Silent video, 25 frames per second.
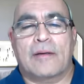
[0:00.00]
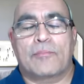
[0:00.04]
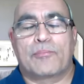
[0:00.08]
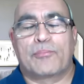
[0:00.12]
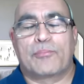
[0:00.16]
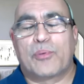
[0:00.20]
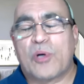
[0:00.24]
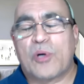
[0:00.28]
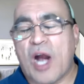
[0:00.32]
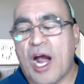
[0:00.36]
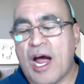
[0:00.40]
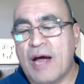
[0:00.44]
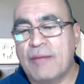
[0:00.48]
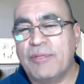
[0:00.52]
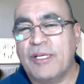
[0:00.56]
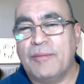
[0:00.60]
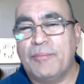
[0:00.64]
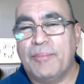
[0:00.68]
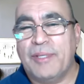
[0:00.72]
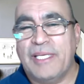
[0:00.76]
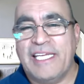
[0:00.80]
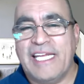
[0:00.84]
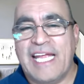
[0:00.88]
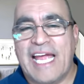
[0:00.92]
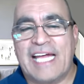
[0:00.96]

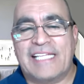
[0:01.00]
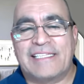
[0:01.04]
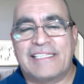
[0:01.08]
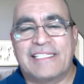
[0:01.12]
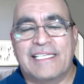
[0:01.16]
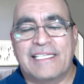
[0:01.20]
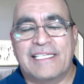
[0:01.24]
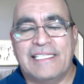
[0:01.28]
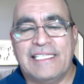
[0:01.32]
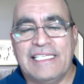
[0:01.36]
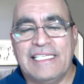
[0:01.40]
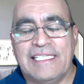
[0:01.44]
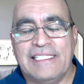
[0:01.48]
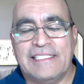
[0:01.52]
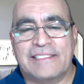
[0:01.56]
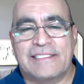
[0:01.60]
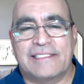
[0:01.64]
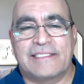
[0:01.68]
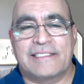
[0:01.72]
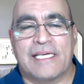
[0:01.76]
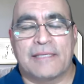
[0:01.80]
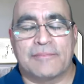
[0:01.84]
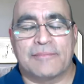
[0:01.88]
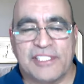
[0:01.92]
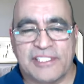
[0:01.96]
Probably at the least,
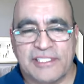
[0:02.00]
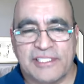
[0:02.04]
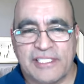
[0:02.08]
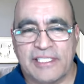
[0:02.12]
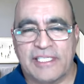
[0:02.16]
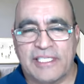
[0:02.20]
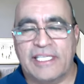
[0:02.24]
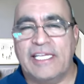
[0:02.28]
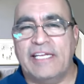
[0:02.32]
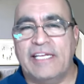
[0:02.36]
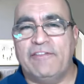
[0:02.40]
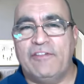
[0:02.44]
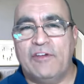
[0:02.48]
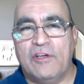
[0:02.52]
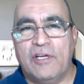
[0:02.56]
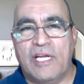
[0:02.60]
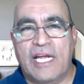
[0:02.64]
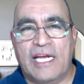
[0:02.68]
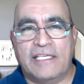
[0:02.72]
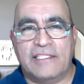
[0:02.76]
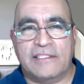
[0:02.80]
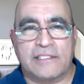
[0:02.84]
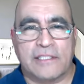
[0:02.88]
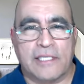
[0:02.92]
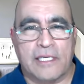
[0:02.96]
I'm just going to give you
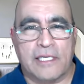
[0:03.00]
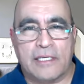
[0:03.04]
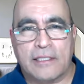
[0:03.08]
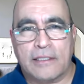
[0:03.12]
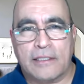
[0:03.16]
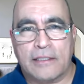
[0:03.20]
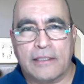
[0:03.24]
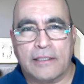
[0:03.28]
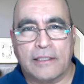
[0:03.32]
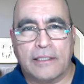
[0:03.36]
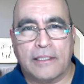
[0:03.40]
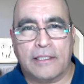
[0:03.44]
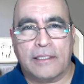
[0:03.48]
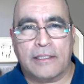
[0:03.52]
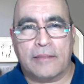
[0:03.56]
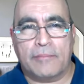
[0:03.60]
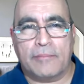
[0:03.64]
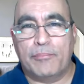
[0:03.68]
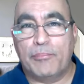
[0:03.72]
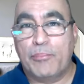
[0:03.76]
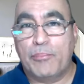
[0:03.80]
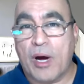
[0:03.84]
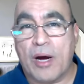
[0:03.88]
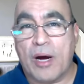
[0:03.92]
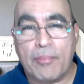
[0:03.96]
guys a
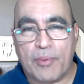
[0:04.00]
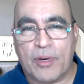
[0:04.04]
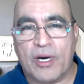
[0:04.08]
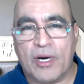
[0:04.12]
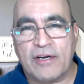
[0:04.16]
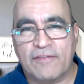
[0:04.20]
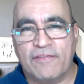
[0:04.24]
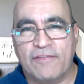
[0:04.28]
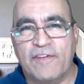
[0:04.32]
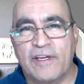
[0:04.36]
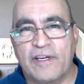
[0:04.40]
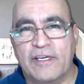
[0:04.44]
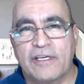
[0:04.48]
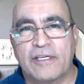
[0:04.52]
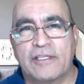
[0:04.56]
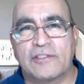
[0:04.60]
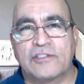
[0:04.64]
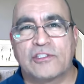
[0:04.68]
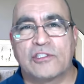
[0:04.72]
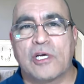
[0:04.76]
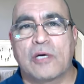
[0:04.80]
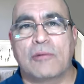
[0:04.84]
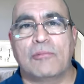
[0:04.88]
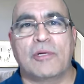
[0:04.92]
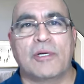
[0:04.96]
ballpark figure,
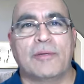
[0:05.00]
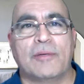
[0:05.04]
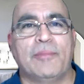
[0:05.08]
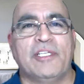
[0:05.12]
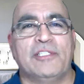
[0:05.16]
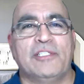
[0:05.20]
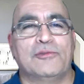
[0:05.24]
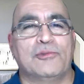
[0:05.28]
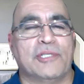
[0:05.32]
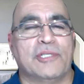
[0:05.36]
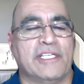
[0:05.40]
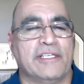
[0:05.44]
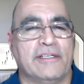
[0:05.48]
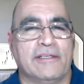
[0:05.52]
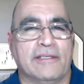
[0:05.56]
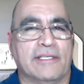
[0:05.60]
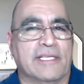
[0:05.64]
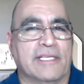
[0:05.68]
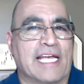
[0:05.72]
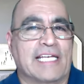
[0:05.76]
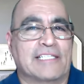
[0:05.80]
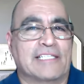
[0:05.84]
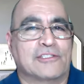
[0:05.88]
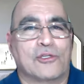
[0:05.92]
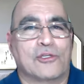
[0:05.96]
somewhere between
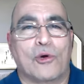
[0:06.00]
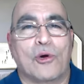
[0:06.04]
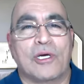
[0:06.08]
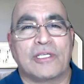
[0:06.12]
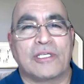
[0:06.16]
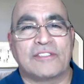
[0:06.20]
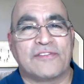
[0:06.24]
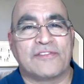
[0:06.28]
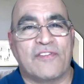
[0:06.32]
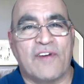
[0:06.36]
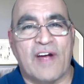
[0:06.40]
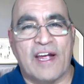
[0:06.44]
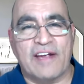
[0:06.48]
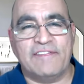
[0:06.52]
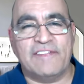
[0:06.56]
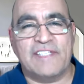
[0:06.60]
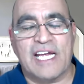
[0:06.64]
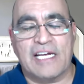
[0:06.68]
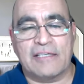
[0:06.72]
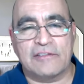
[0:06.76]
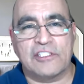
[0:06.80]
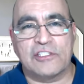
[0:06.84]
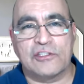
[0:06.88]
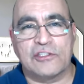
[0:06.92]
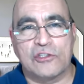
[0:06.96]
as low as
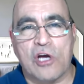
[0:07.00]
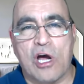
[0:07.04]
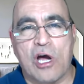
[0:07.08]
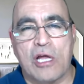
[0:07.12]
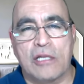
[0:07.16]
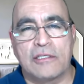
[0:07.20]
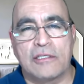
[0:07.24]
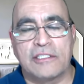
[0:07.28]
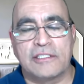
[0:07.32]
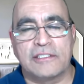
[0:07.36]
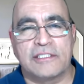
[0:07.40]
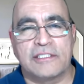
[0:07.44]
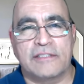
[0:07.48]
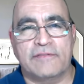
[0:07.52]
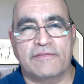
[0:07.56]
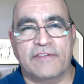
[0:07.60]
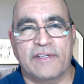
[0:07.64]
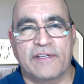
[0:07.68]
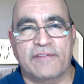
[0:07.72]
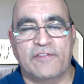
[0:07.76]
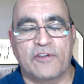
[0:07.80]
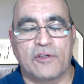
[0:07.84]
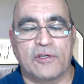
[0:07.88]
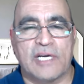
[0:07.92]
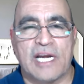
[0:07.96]
$5,000
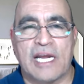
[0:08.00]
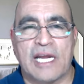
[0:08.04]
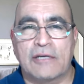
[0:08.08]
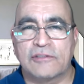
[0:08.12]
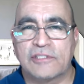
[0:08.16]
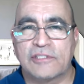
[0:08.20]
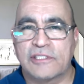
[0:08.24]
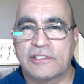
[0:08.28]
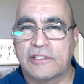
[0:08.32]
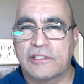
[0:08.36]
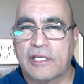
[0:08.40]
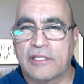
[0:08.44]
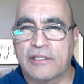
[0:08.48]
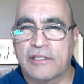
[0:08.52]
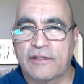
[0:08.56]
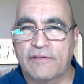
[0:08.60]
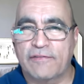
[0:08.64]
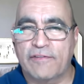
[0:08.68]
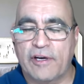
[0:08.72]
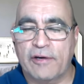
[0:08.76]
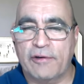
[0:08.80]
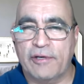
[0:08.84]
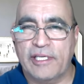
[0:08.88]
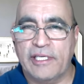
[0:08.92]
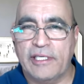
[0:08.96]
if your house is on the
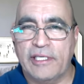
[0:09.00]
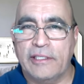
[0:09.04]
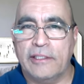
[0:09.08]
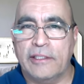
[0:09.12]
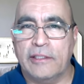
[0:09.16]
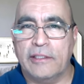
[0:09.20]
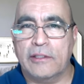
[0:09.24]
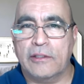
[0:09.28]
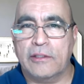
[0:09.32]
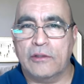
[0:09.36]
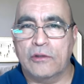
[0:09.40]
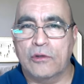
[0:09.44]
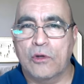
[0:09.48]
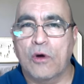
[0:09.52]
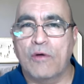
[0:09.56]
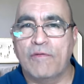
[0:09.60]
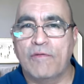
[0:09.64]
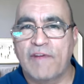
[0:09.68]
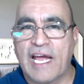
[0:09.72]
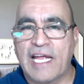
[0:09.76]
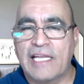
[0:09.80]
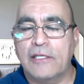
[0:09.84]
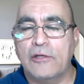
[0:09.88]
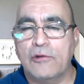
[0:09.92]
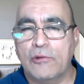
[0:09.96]
very low
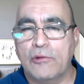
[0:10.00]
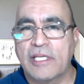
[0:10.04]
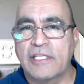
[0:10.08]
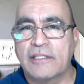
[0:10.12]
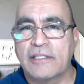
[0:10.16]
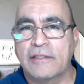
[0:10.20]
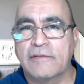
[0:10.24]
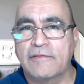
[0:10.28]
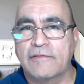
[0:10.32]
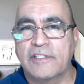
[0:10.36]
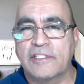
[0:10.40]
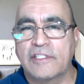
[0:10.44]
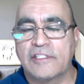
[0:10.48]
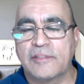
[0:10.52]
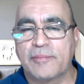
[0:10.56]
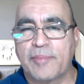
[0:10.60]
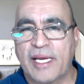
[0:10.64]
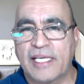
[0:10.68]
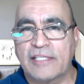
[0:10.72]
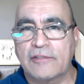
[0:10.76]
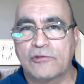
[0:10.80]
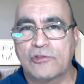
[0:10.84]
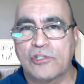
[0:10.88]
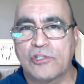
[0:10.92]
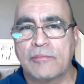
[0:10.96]
value end of the
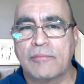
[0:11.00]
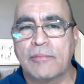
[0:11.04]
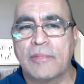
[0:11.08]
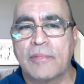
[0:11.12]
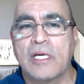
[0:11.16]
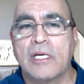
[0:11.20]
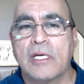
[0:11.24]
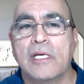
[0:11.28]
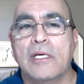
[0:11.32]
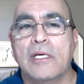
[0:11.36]
spectrum,